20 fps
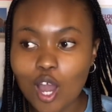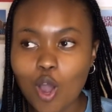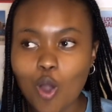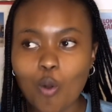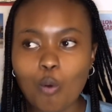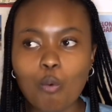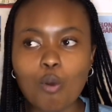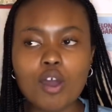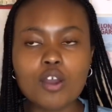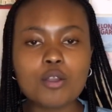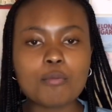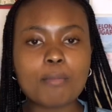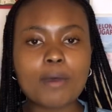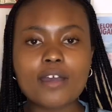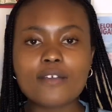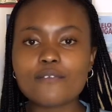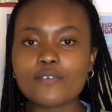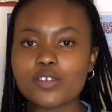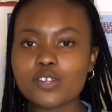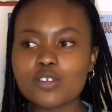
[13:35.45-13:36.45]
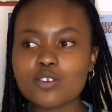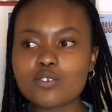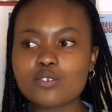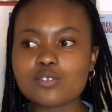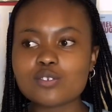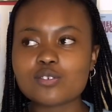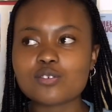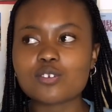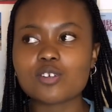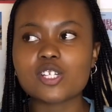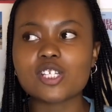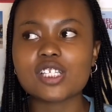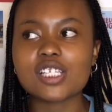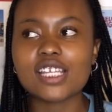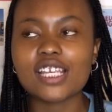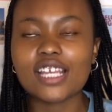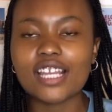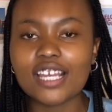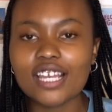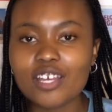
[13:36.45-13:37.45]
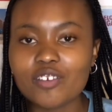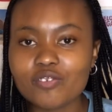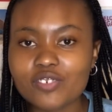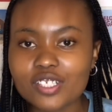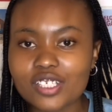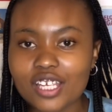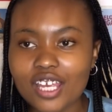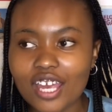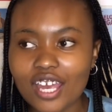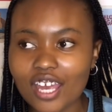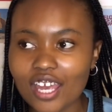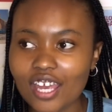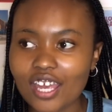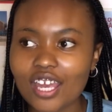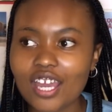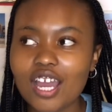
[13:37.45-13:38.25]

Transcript: One of my videos is on 11k,